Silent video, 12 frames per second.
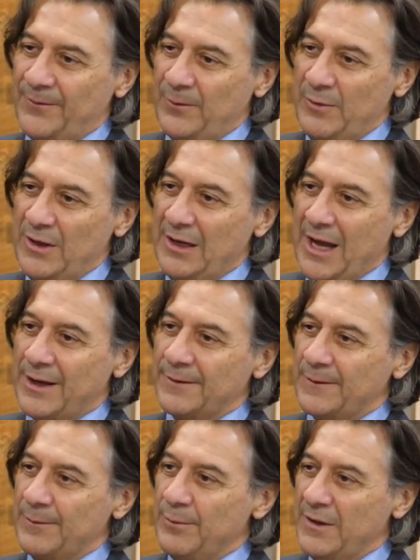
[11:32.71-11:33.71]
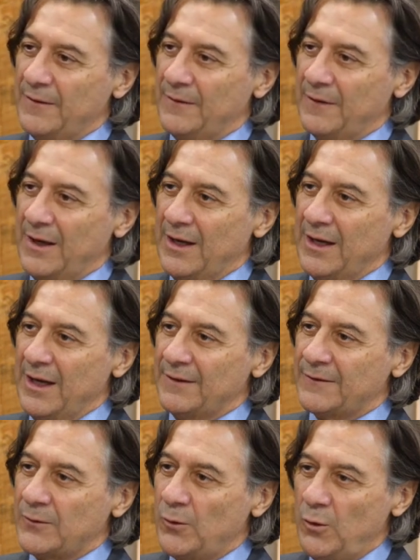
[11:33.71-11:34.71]
For me, legacy means a
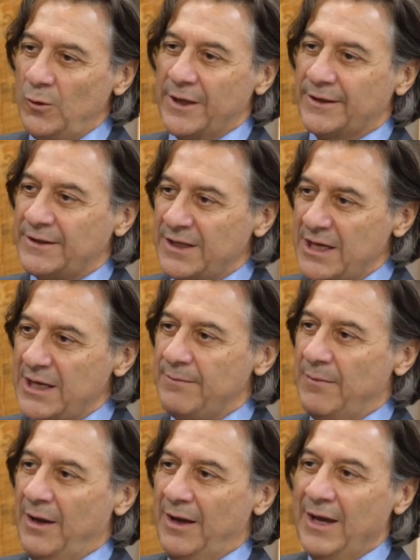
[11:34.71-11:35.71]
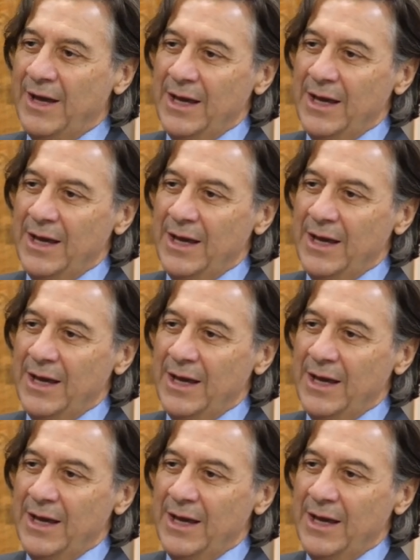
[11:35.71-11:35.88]
school, a team, a